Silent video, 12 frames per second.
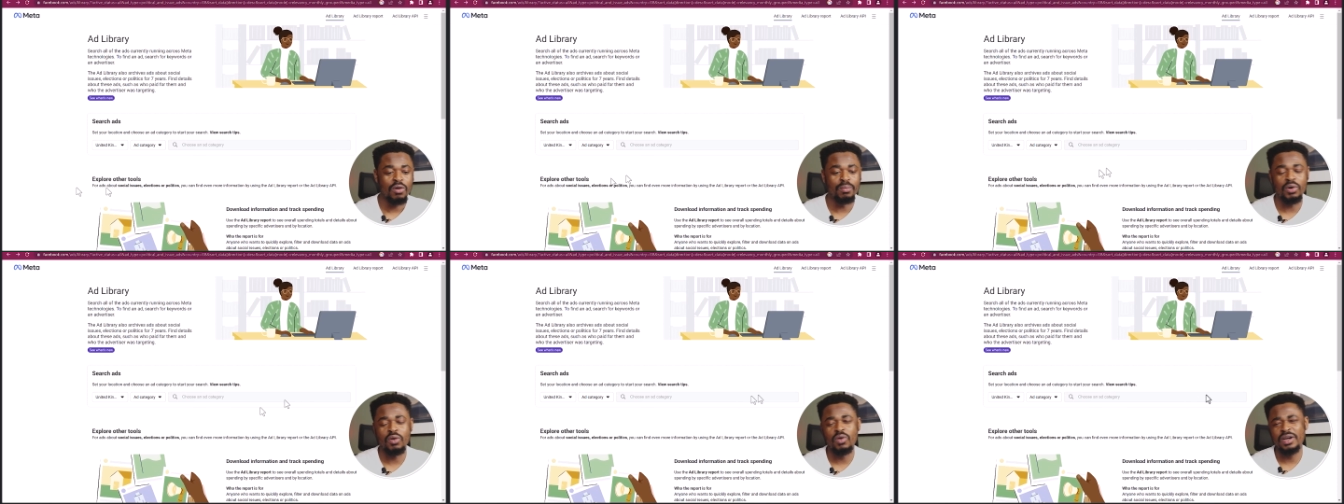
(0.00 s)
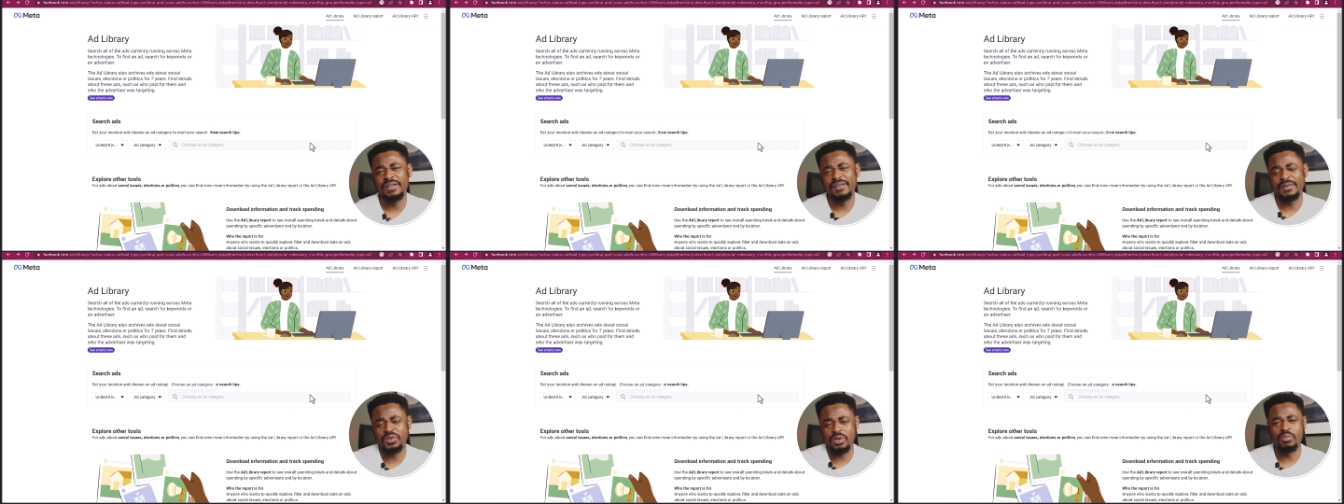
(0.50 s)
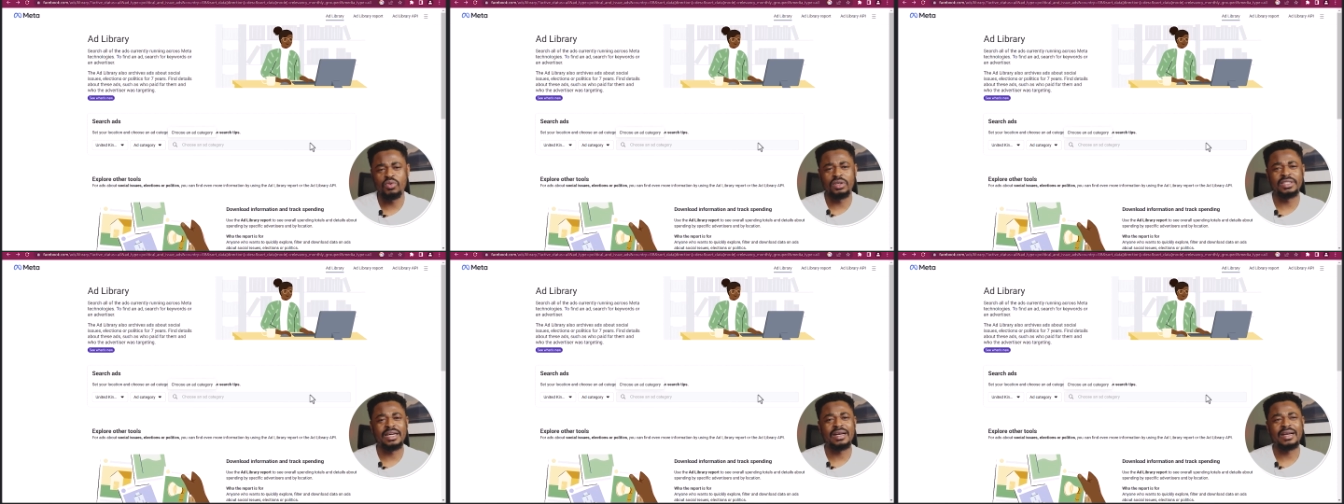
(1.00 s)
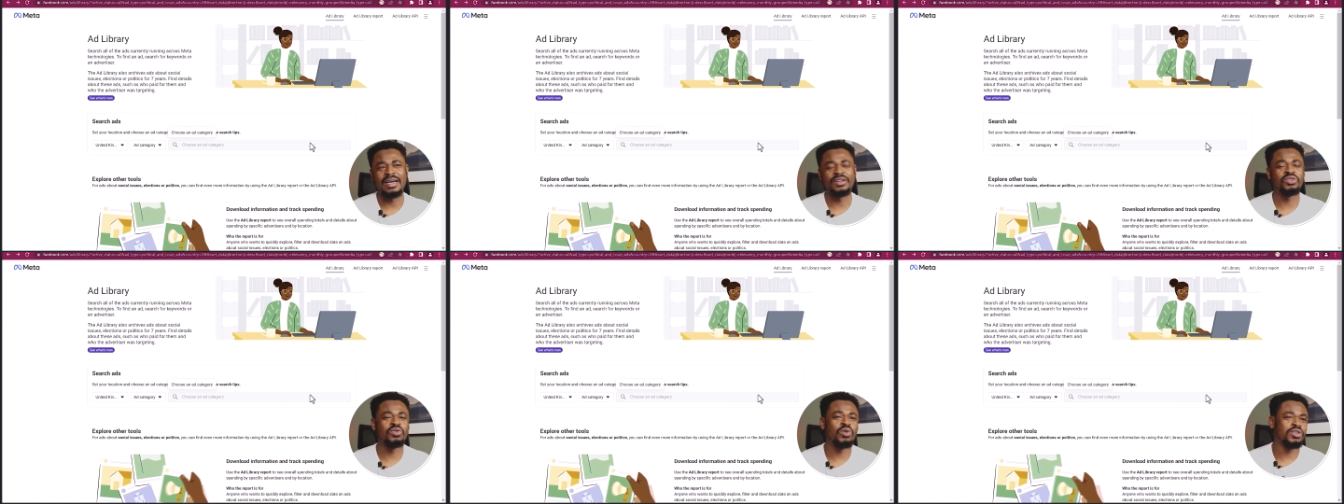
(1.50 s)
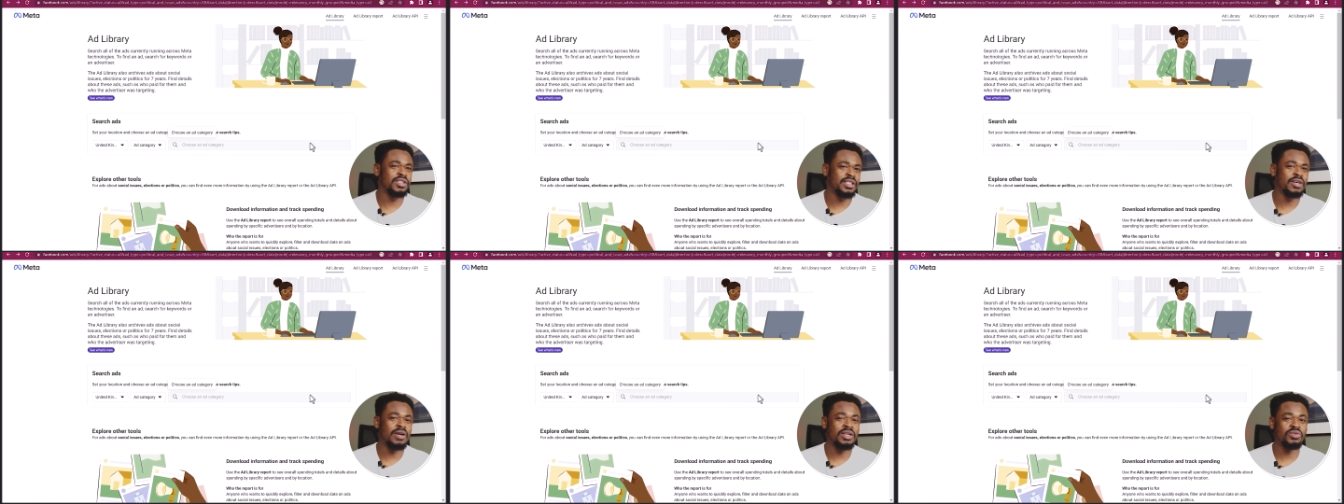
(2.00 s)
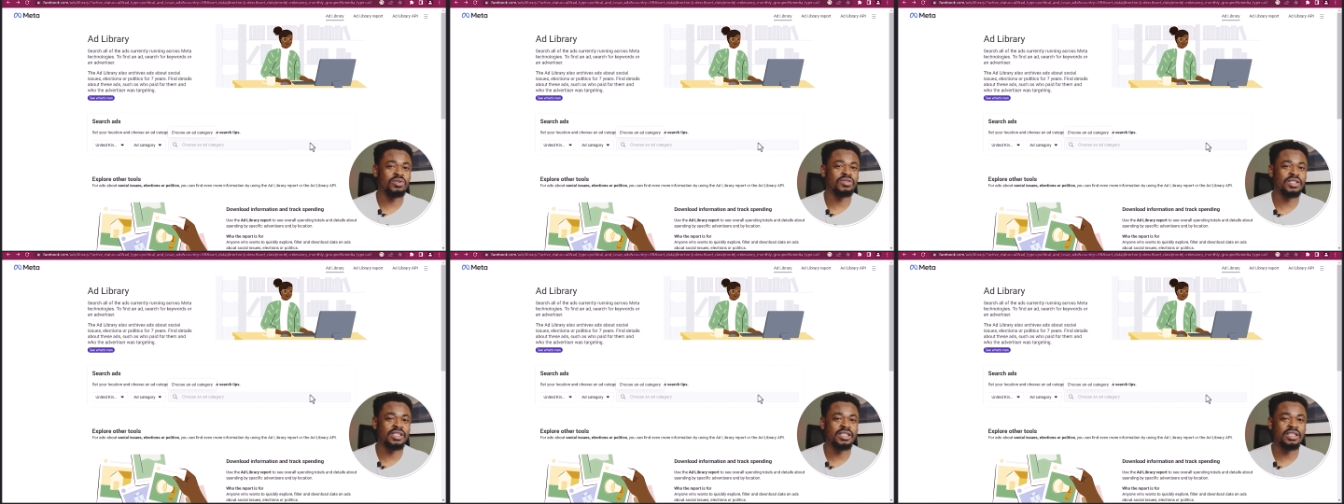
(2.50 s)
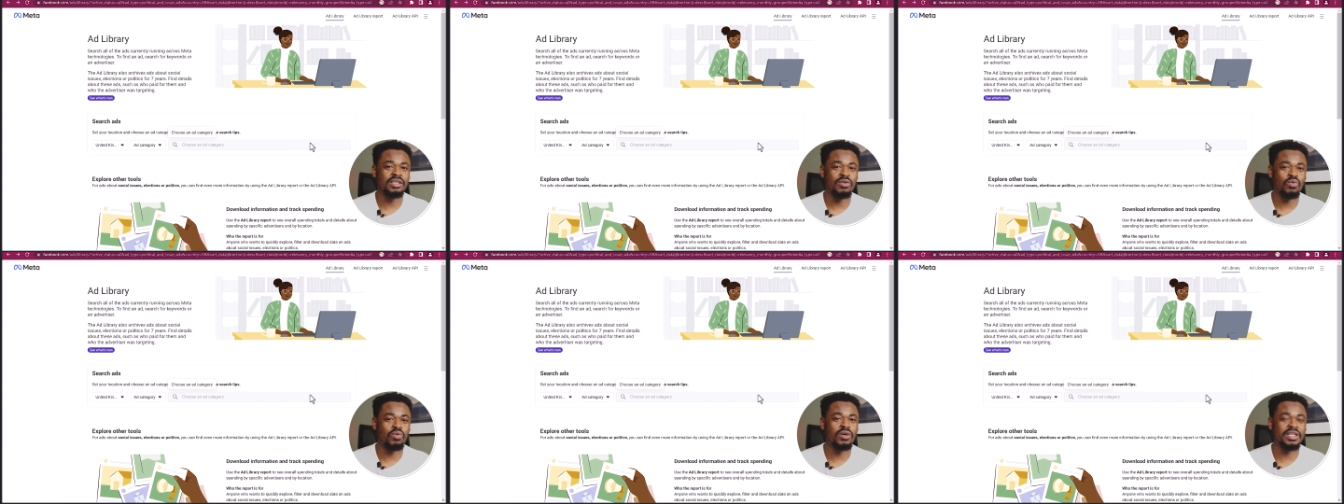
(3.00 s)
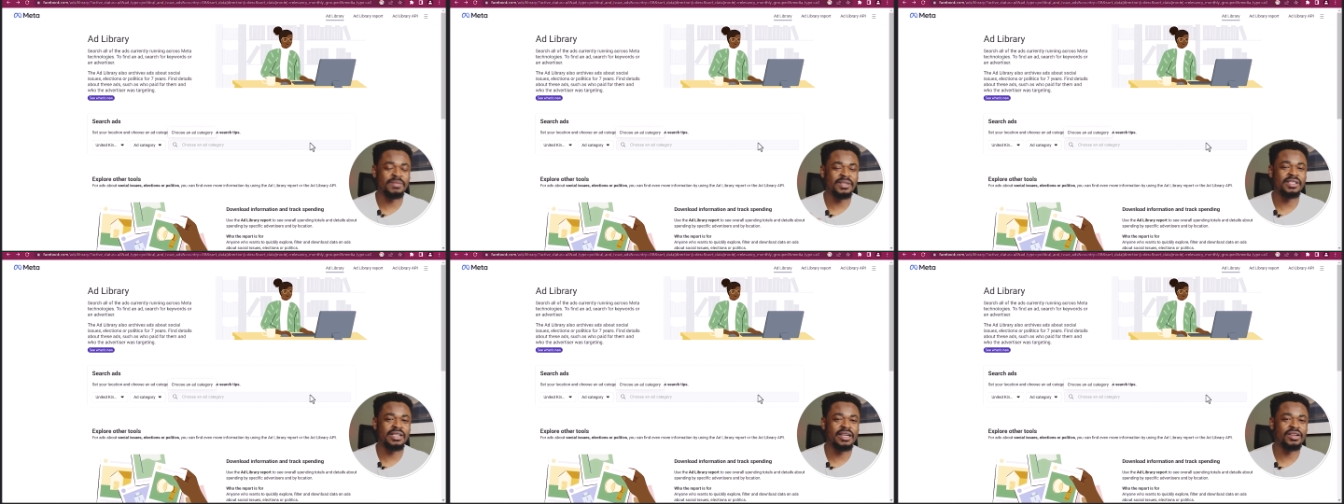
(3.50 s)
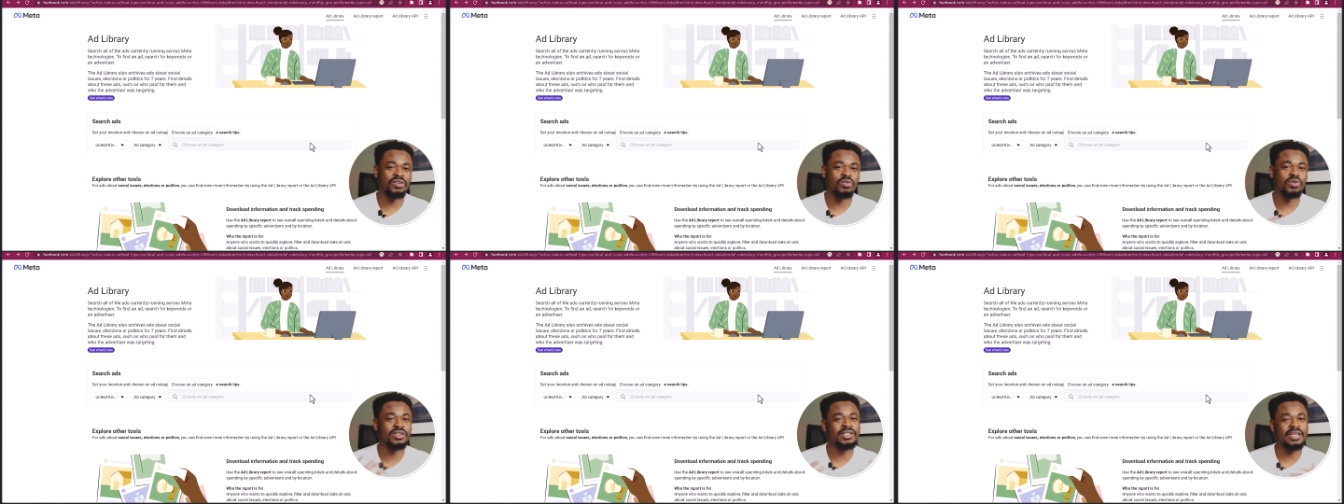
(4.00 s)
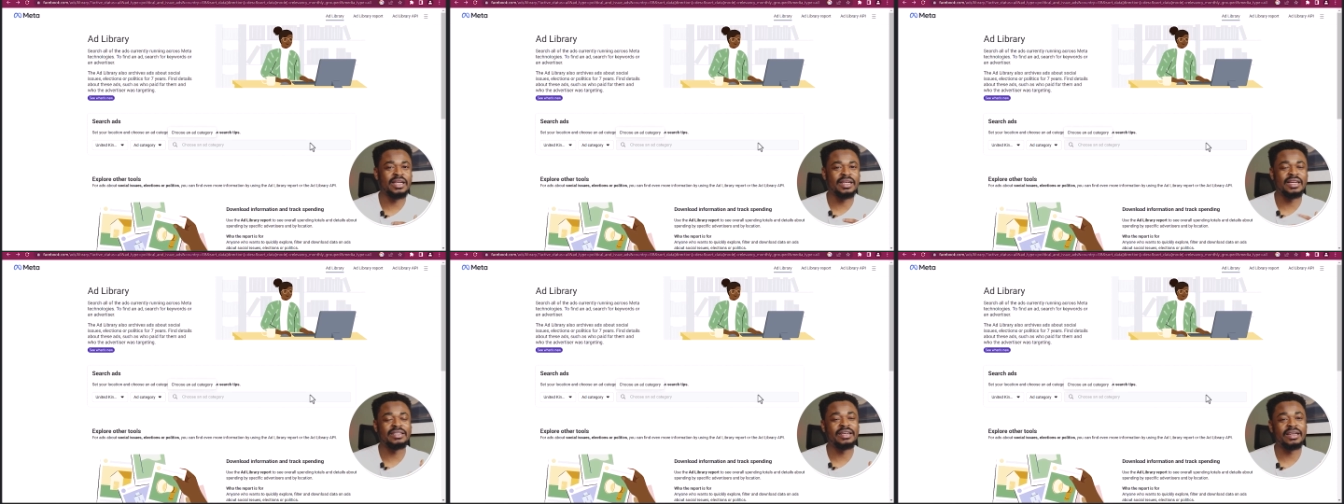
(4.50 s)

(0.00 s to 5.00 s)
But what if I'm someone that I don't know what to sell? I just want to see what has been selling or what's selling and